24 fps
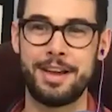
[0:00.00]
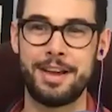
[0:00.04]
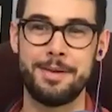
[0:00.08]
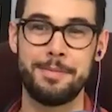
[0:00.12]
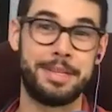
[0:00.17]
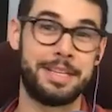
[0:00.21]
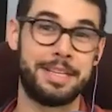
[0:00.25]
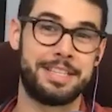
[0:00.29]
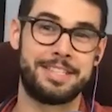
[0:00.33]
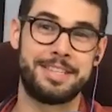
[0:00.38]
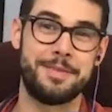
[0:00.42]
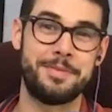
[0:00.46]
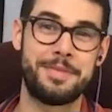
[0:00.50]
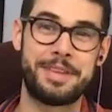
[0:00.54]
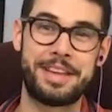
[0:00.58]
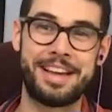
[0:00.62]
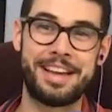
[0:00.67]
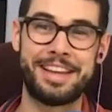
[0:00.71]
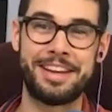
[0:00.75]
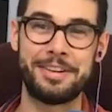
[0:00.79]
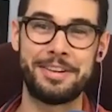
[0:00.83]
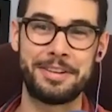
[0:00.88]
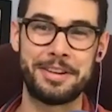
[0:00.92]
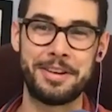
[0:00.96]
humbling. Something
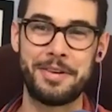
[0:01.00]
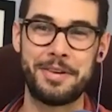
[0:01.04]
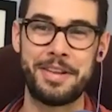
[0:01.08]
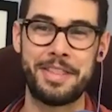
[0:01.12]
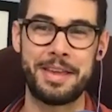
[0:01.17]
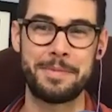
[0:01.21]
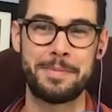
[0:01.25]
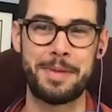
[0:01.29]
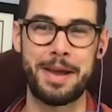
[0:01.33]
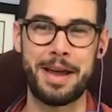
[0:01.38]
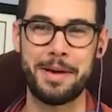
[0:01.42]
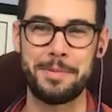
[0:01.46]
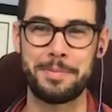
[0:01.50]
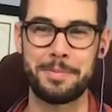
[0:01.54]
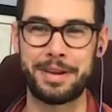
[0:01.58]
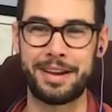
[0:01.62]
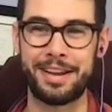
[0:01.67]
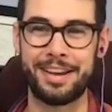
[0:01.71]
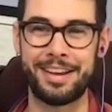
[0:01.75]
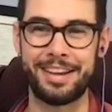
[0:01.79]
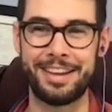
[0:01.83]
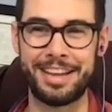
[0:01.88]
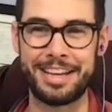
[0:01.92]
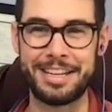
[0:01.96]
I don't know anything about, but
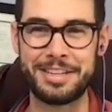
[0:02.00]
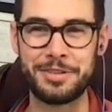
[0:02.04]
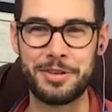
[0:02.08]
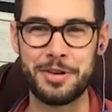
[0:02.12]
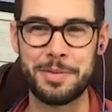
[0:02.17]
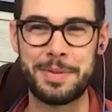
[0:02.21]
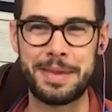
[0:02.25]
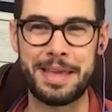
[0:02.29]
I enjoy